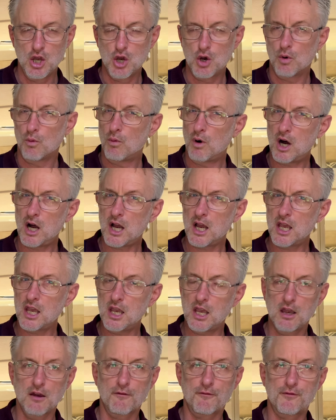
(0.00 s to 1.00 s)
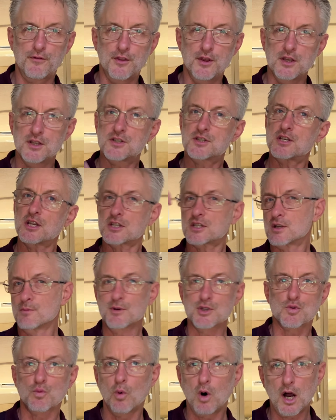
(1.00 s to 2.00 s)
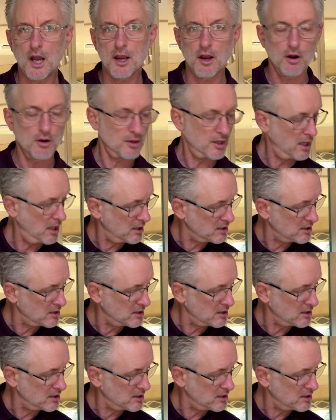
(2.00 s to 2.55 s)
why, if the system is wired